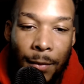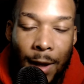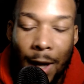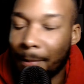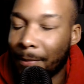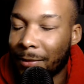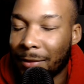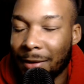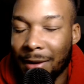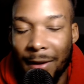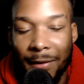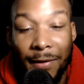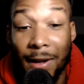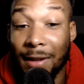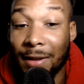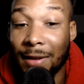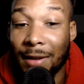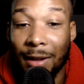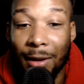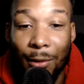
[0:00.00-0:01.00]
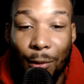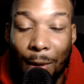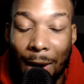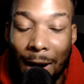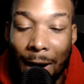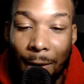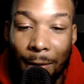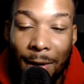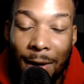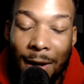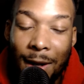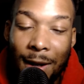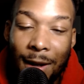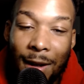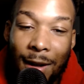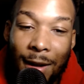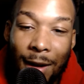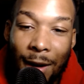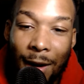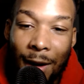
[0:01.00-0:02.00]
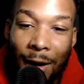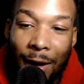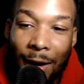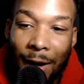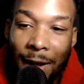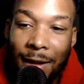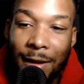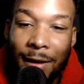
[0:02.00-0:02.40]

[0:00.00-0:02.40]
in